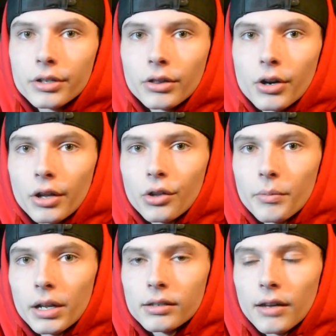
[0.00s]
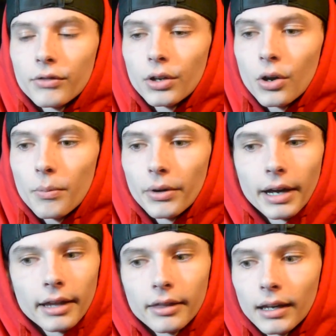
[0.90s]
and 33 minutes left to go,
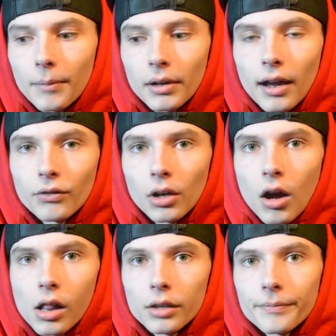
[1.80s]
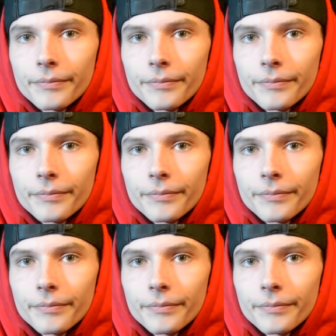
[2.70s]
but I think I'm going to have to call it,